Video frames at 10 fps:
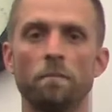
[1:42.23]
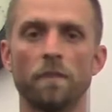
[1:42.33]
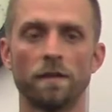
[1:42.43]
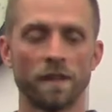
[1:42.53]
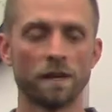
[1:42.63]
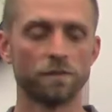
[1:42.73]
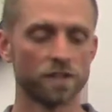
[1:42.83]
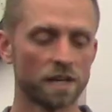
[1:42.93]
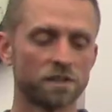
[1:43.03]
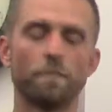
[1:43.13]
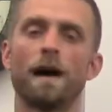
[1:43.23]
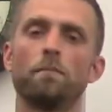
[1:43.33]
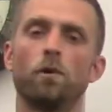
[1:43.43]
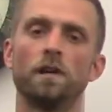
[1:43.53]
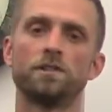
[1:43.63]
then change the mount
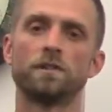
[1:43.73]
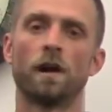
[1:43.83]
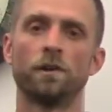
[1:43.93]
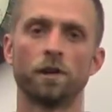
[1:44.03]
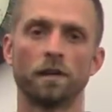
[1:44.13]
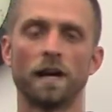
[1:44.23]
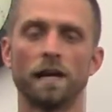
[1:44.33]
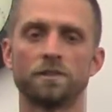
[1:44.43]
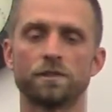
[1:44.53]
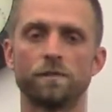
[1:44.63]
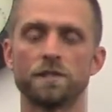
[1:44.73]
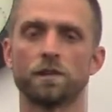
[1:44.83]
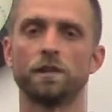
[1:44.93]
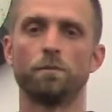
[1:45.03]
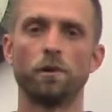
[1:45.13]
points on your clients to
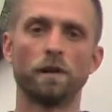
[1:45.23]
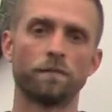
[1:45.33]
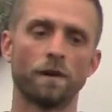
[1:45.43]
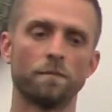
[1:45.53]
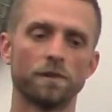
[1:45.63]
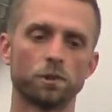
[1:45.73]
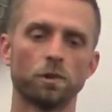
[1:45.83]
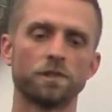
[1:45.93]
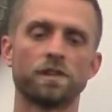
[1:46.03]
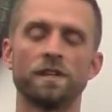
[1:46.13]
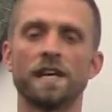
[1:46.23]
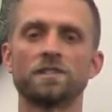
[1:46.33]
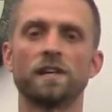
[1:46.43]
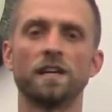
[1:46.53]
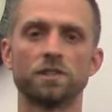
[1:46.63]
physically point from the source to the
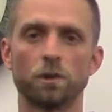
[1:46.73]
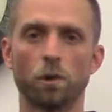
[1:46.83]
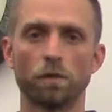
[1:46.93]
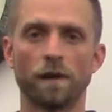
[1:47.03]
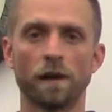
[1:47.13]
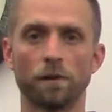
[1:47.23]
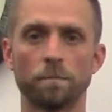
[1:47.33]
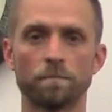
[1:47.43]
destination core filer.